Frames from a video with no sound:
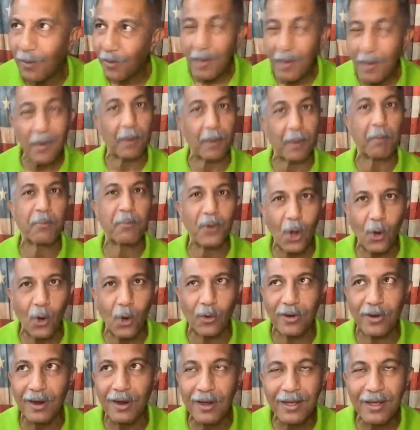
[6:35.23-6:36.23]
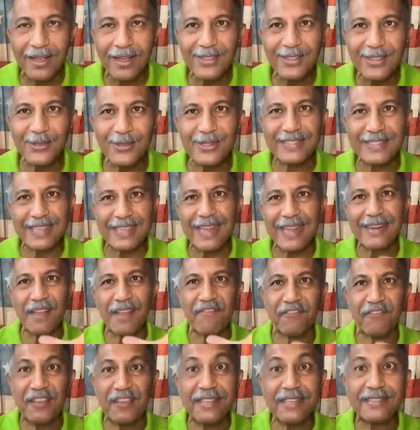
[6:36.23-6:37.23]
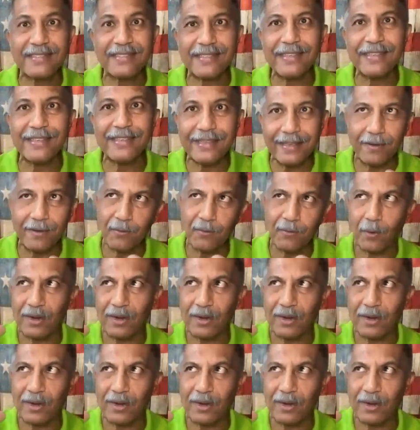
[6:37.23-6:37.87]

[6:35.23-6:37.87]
And we were broke to send a VC,